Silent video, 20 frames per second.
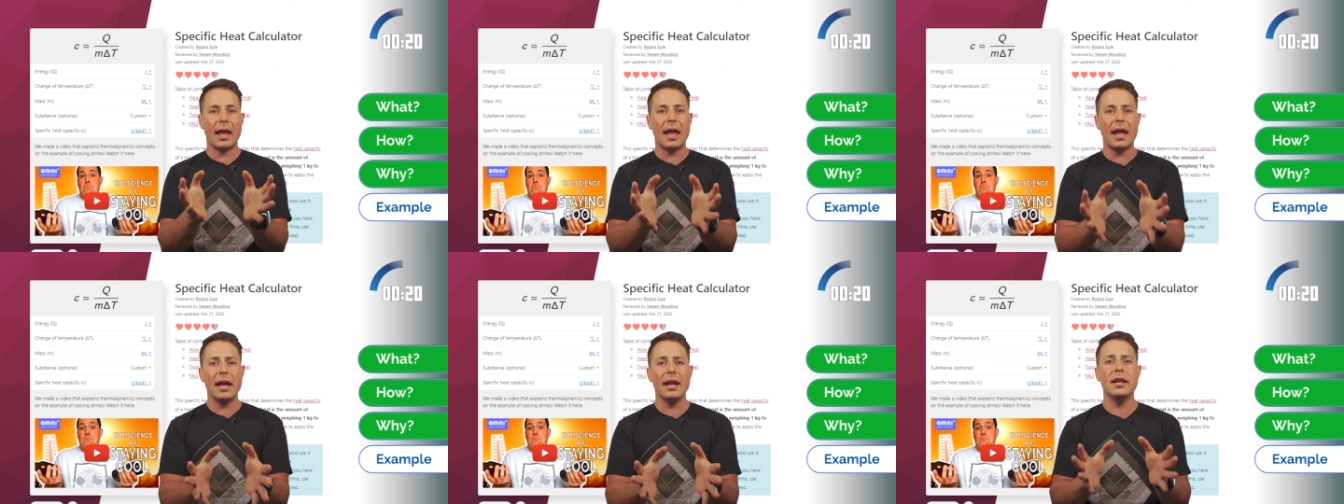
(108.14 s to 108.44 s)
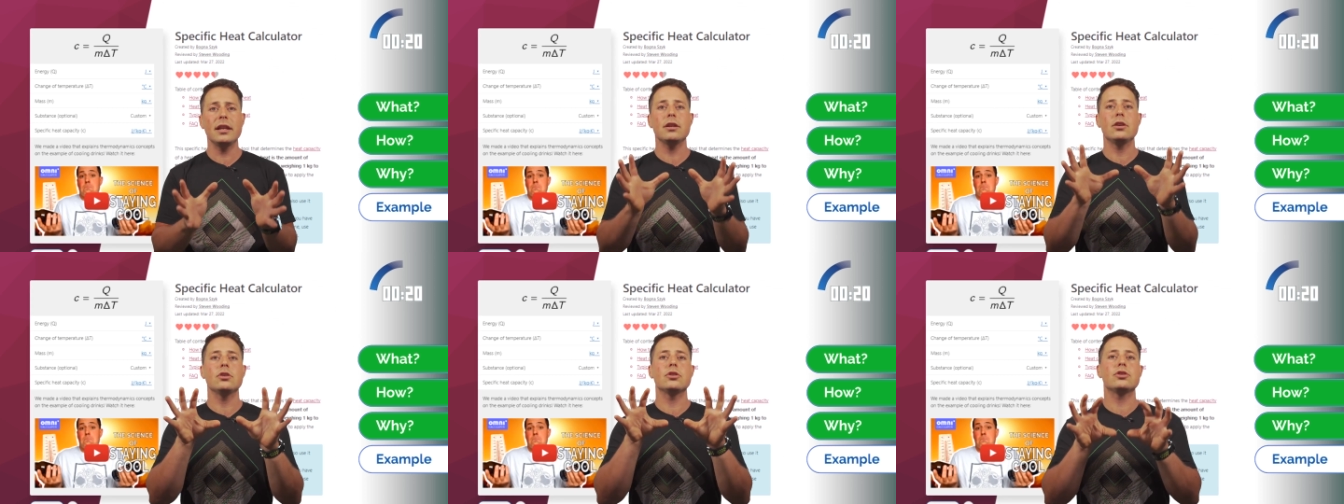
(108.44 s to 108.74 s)

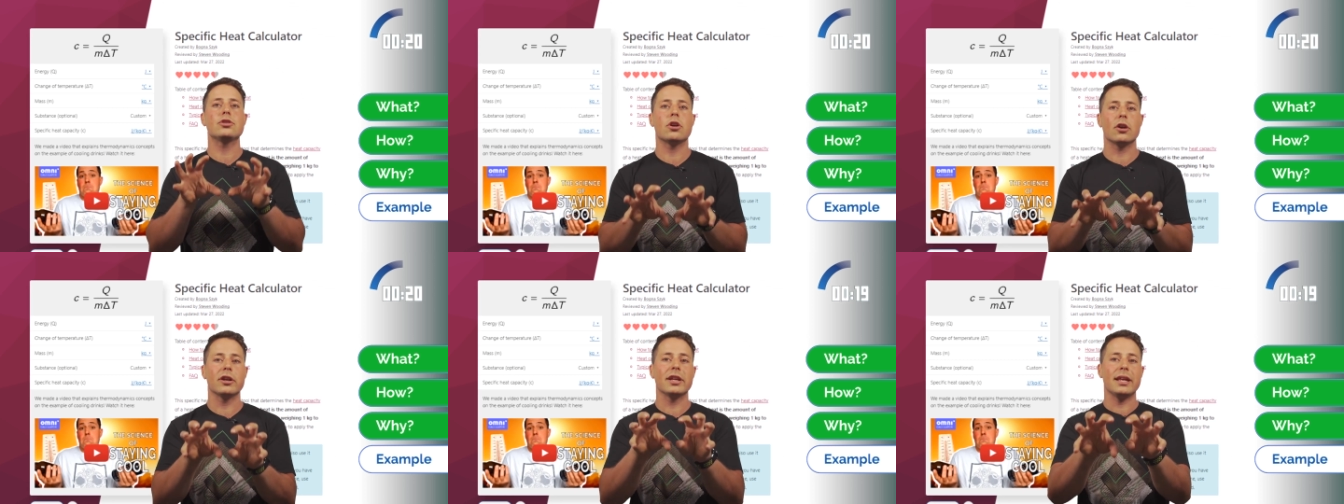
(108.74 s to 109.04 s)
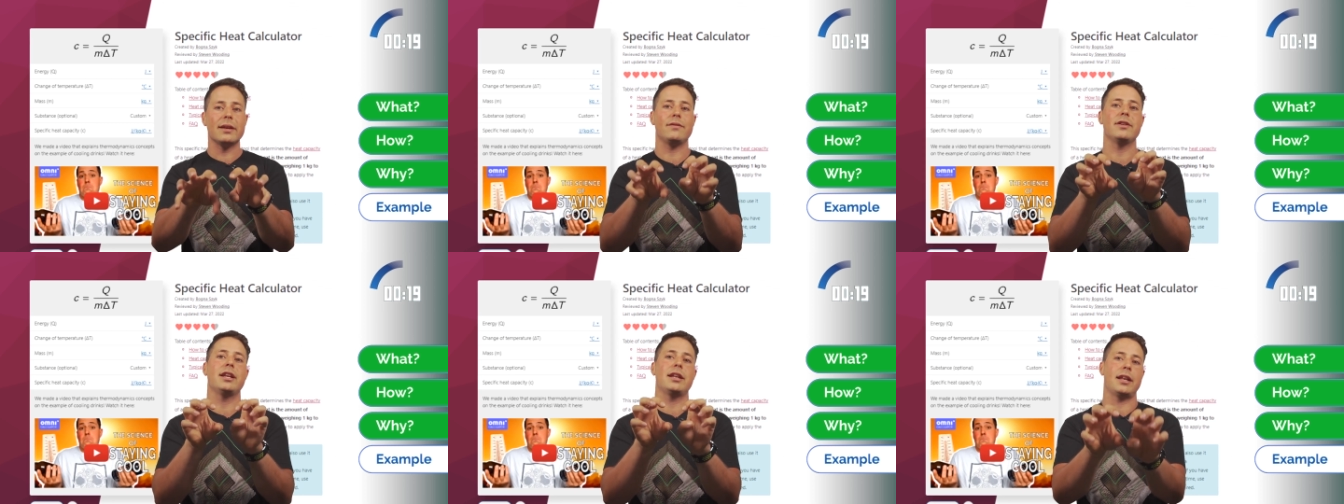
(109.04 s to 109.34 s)
and you
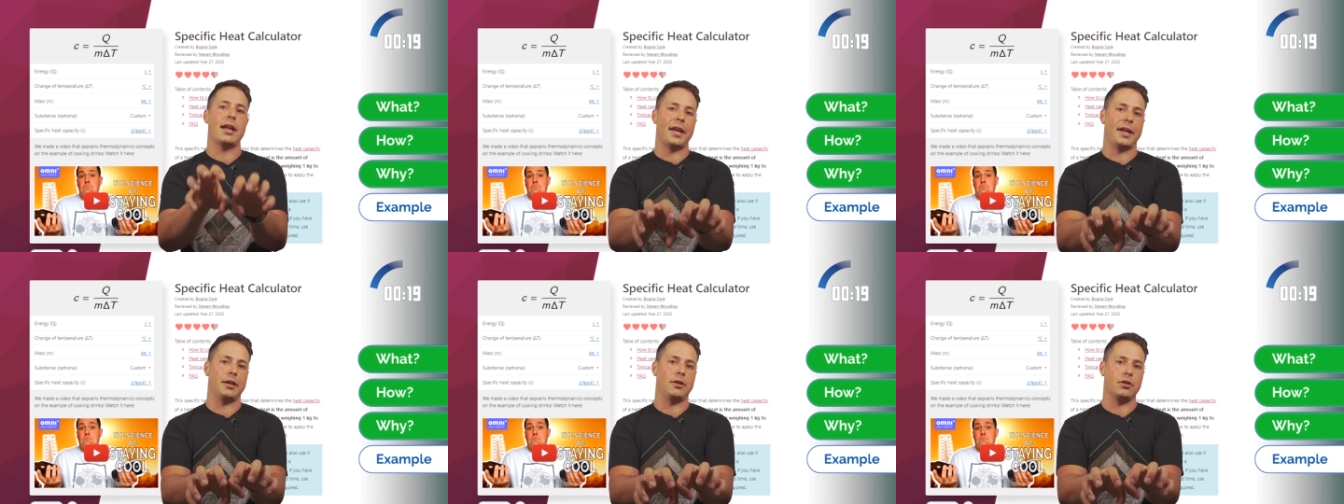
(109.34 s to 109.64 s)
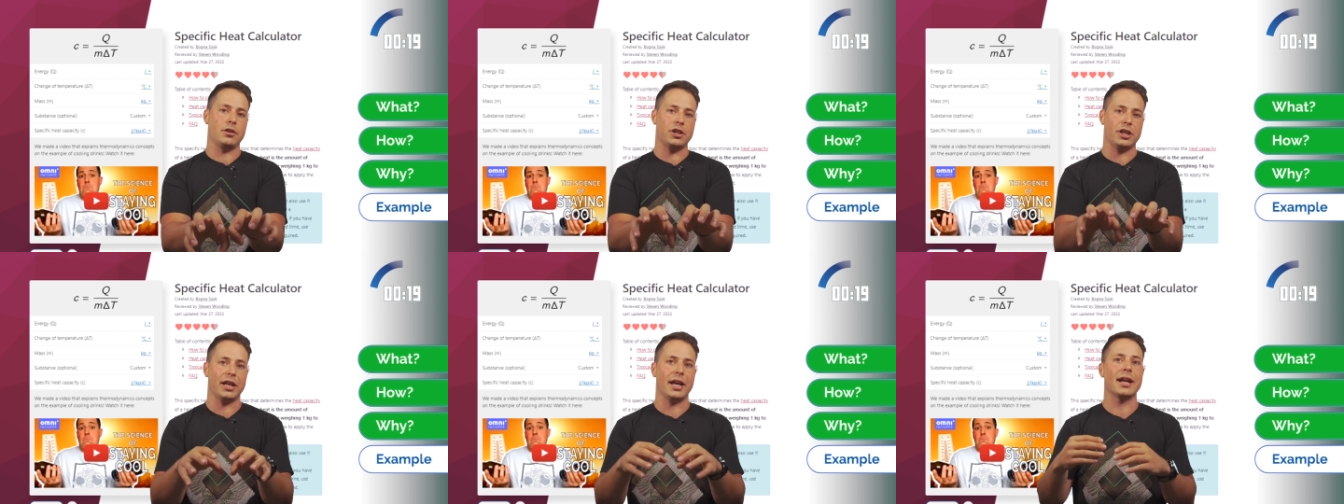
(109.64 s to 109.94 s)
start giving it
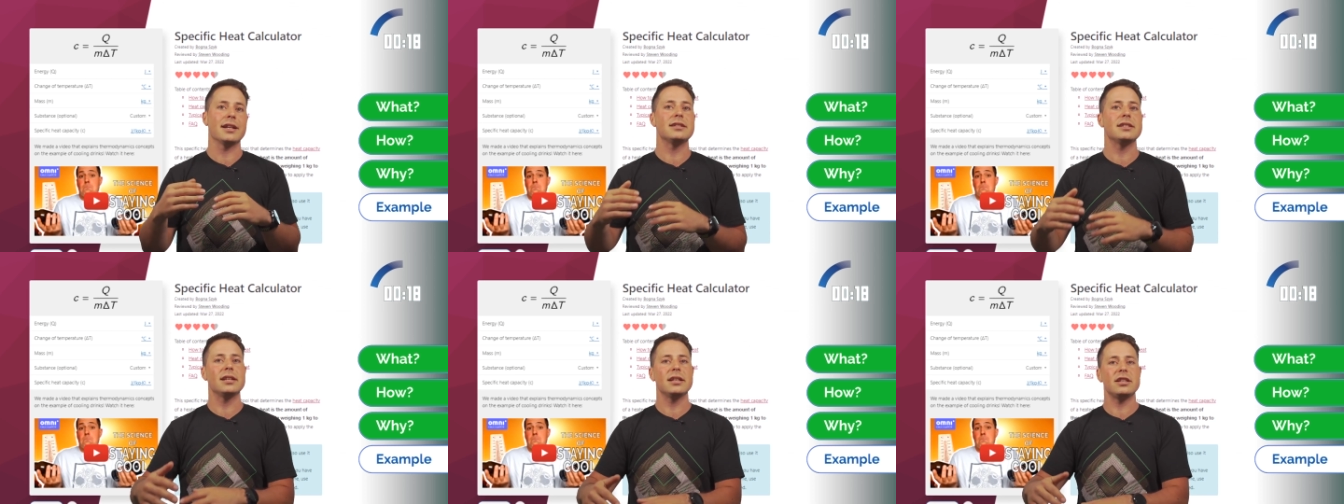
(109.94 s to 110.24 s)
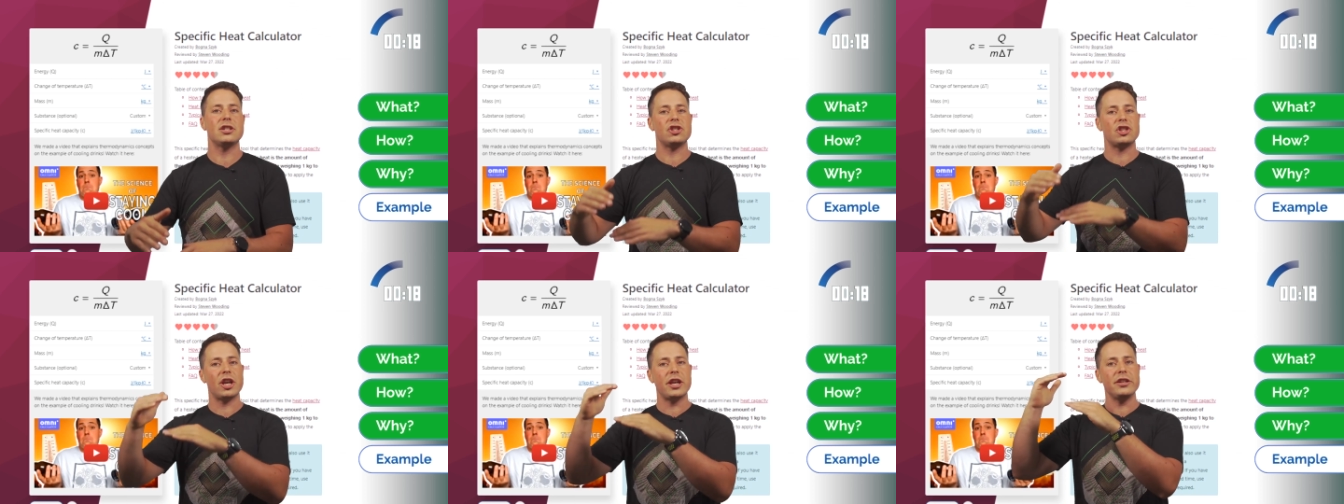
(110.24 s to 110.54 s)
energy until
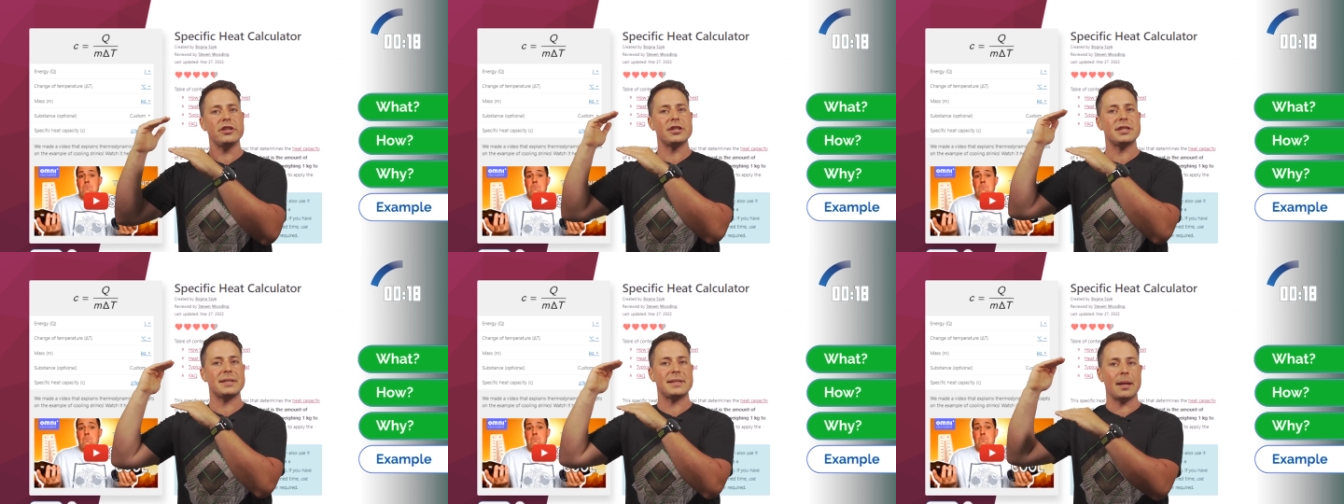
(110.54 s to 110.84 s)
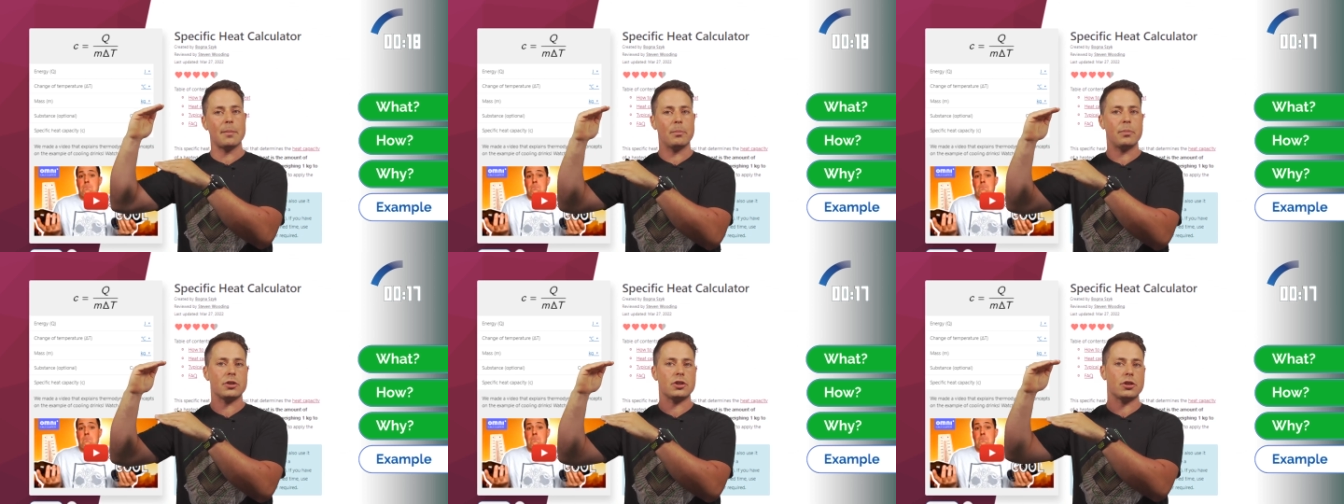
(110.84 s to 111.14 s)
it changes
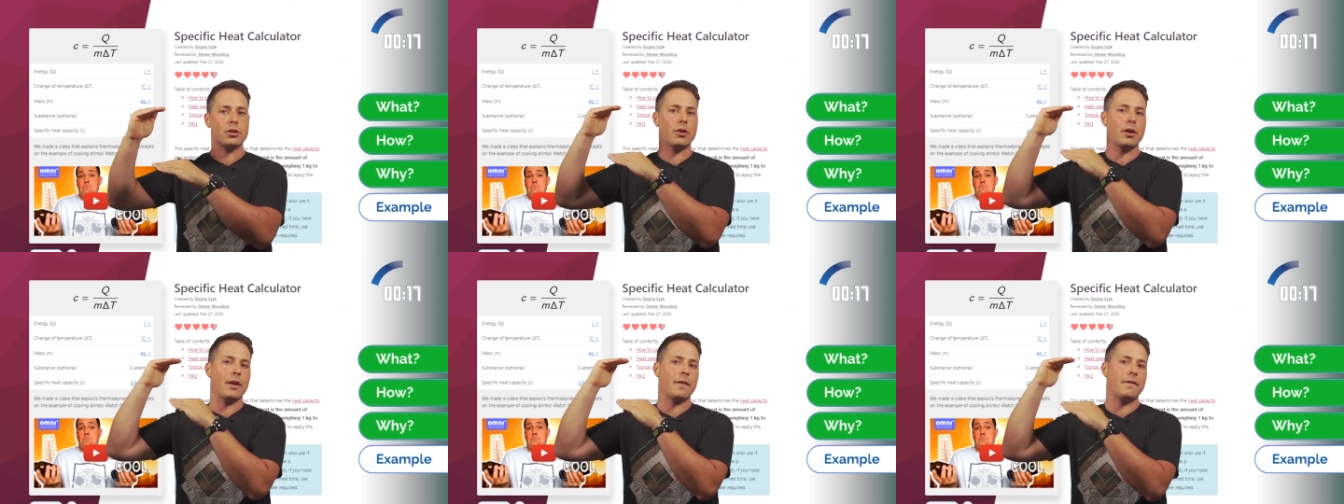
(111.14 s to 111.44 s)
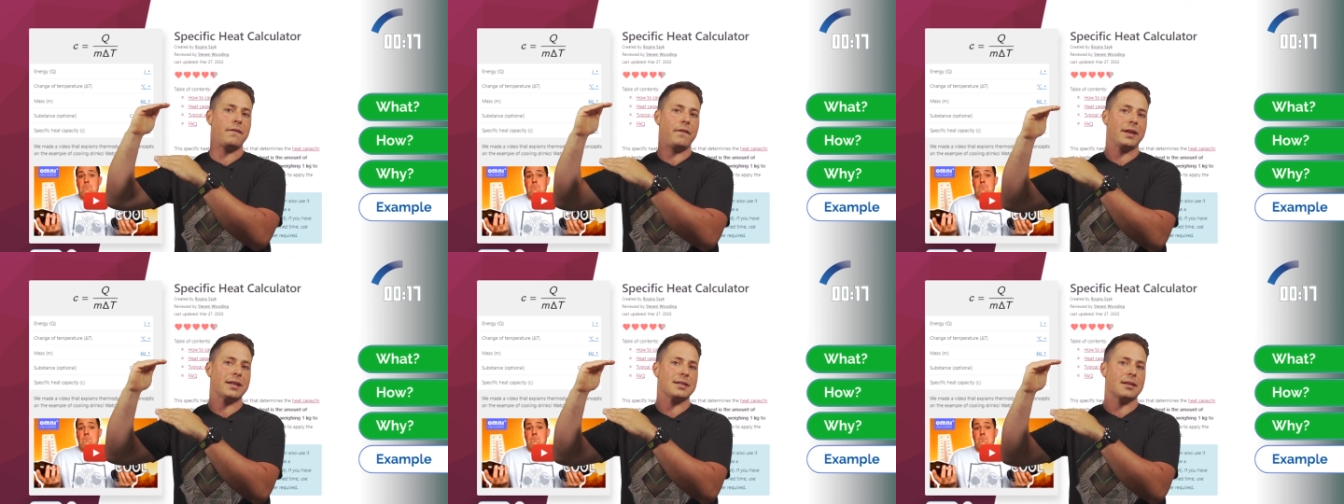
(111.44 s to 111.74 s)
temperature
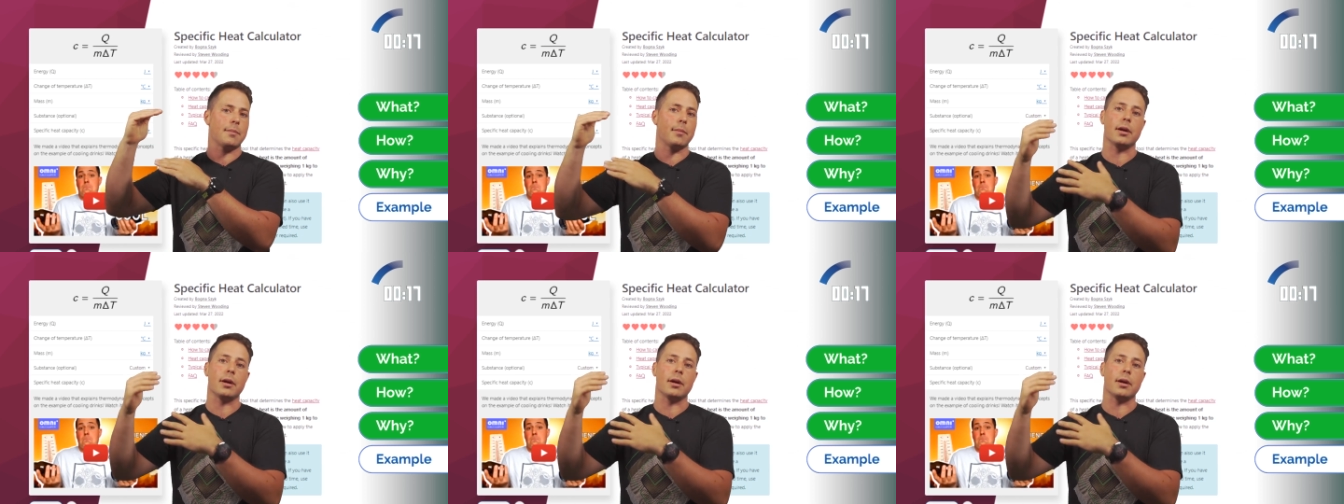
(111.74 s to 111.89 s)
a fixed